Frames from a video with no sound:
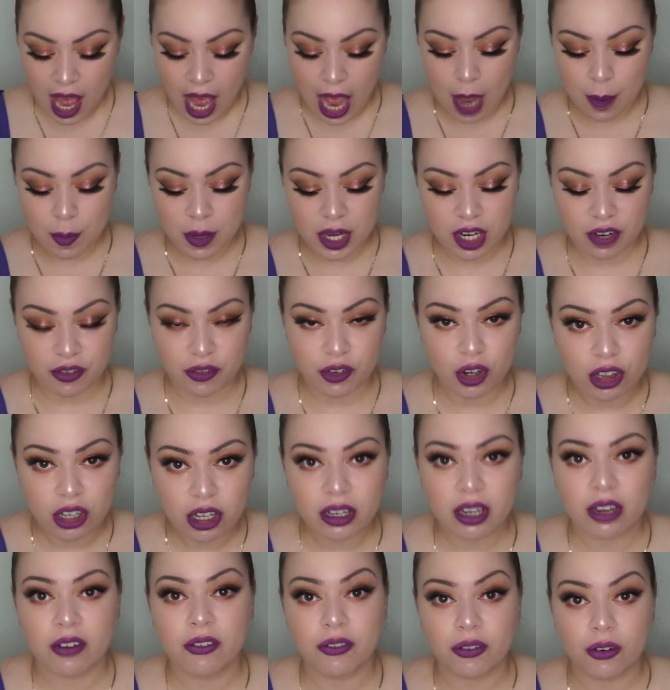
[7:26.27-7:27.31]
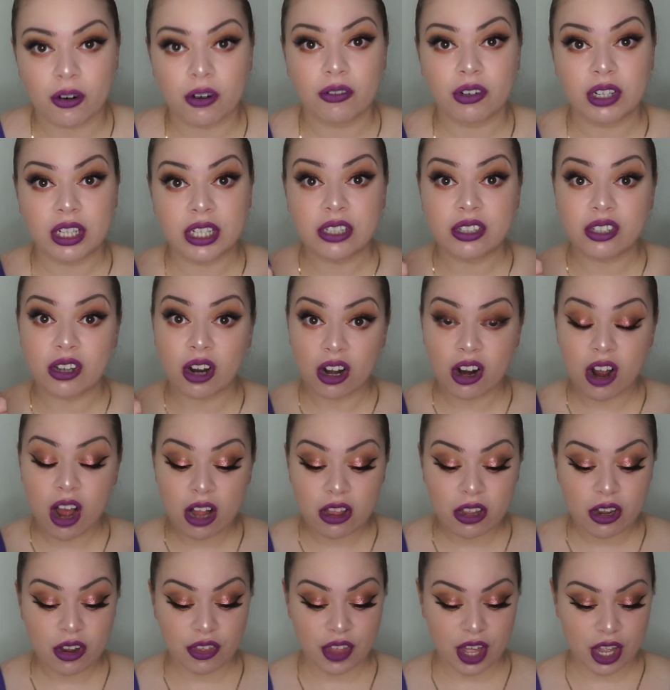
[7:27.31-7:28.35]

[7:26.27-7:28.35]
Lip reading: I mean, if you're looking for a really dark color,